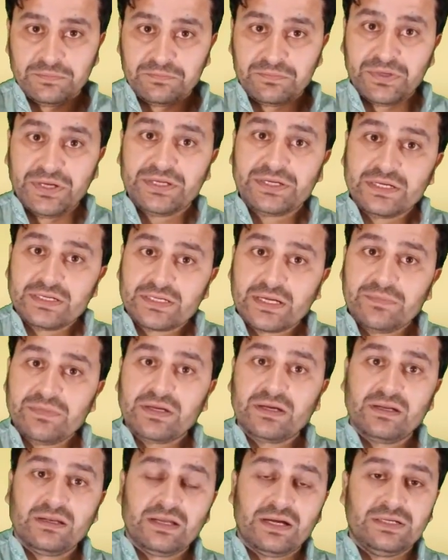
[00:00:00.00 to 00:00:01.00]
breaking
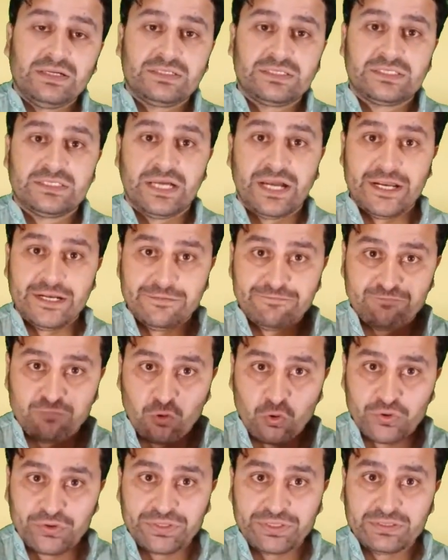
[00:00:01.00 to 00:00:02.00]
chemical lights and
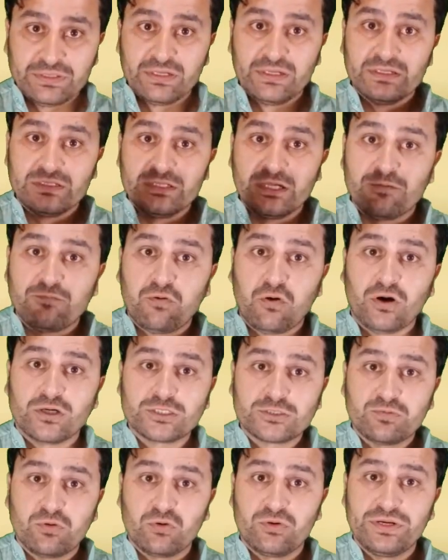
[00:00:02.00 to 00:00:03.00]
pouring the
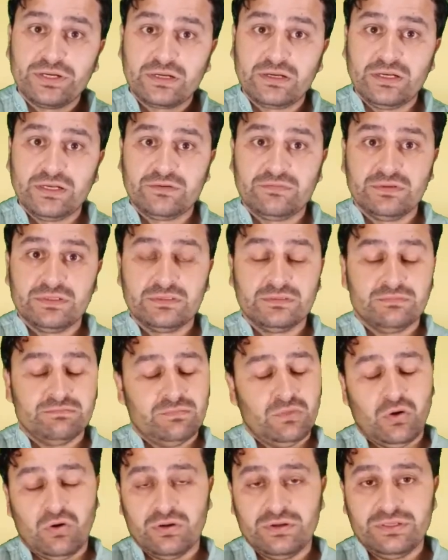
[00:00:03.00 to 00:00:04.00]
phosphoric liquid
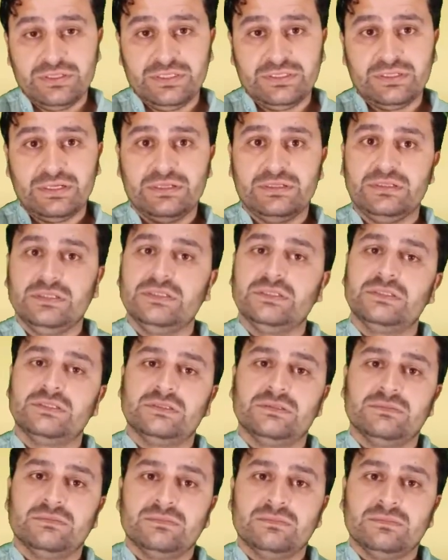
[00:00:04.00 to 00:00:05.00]
on detainees,